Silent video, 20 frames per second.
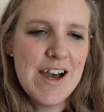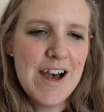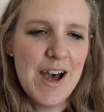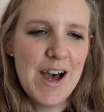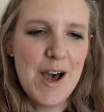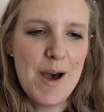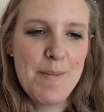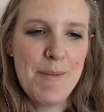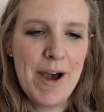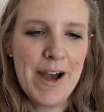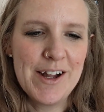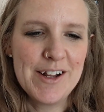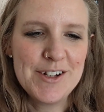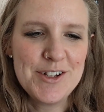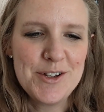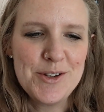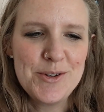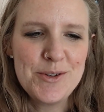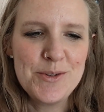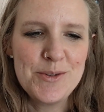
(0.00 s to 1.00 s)

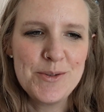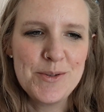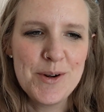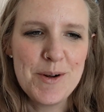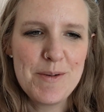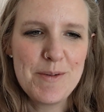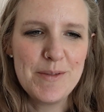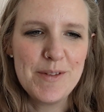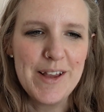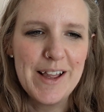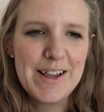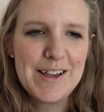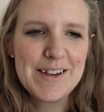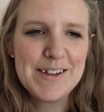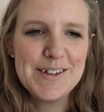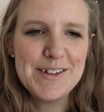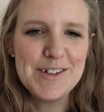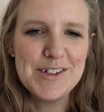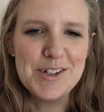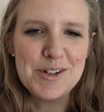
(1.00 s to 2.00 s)
And you like
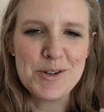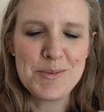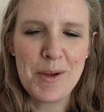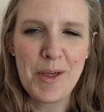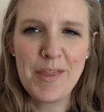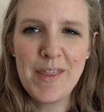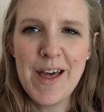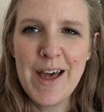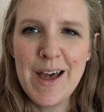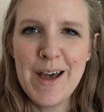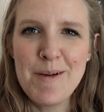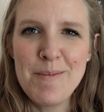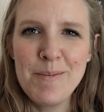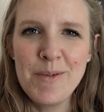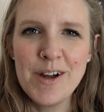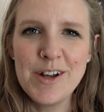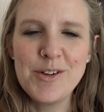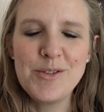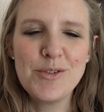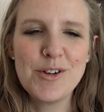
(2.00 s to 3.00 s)
learn about them,
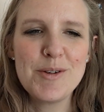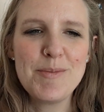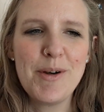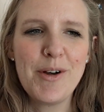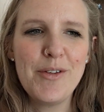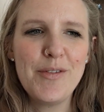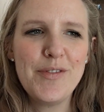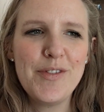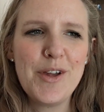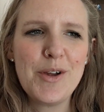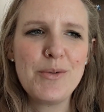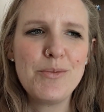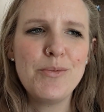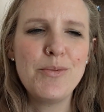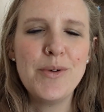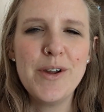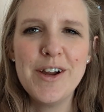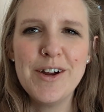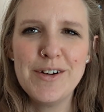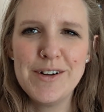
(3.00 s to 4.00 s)
and you learn about their
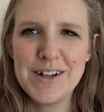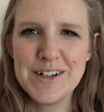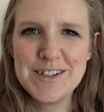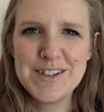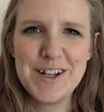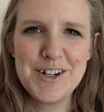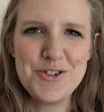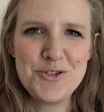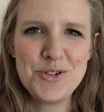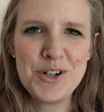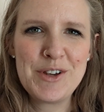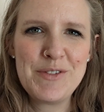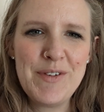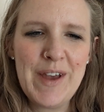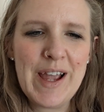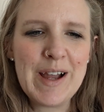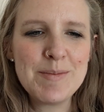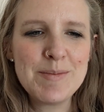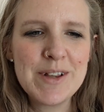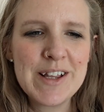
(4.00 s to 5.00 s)
weird eccentric
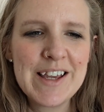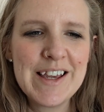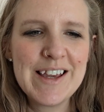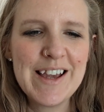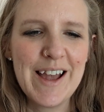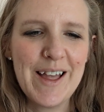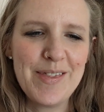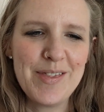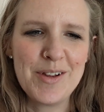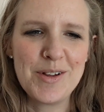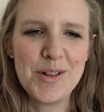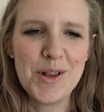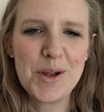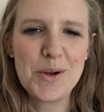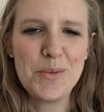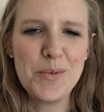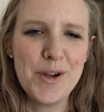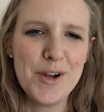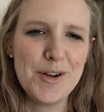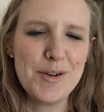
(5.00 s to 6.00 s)
family and their
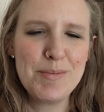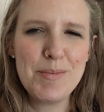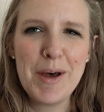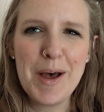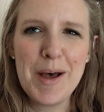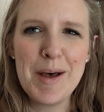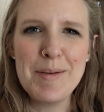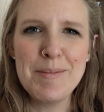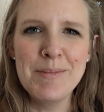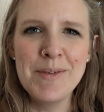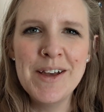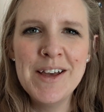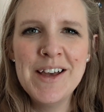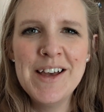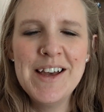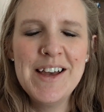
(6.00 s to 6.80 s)
like weird mum,